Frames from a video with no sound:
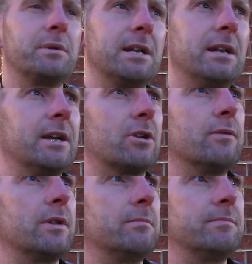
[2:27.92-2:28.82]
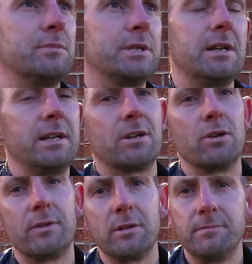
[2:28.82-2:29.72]
we didn't lay a glove on him,
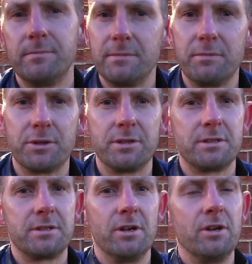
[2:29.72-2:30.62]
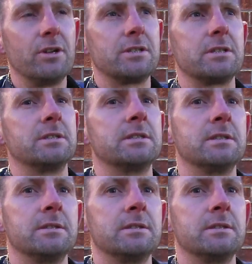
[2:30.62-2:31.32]
which hurts.